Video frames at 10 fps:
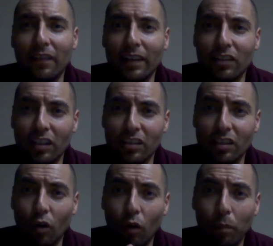I judge
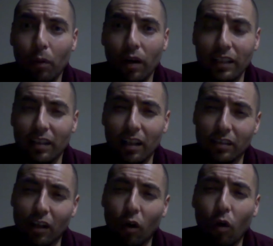the whole book as
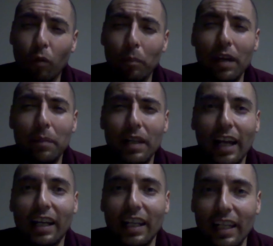a whole, maybe
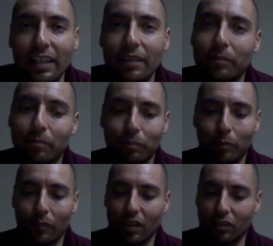like an
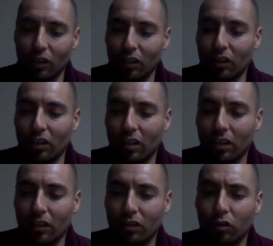8. Because the
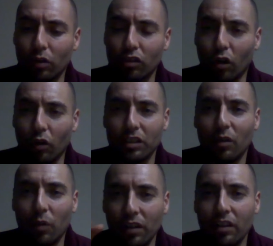other 3 stories that
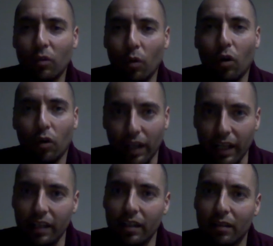were in there were
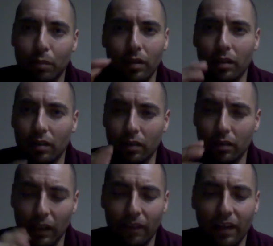okay. But
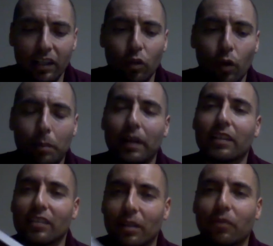definitely you would pick
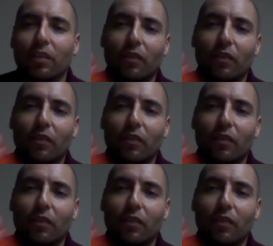this up for the